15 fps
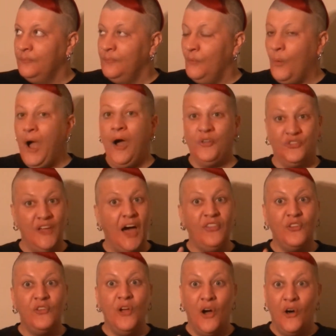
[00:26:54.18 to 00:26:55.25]
Wow, it's not
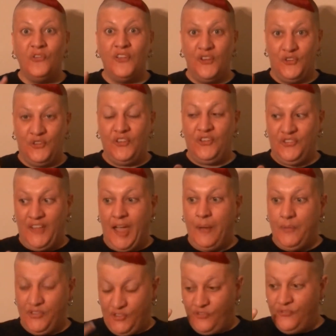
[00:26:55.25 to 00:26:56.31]
the nose itch this
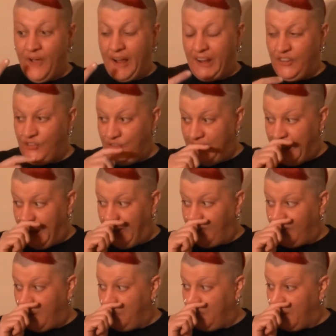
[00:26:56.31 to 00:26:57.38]
time, it's the fucking
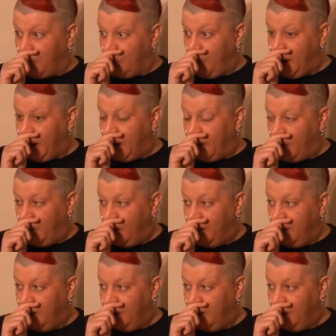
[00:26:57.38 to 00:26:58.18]
sneeze. I'm like, wow.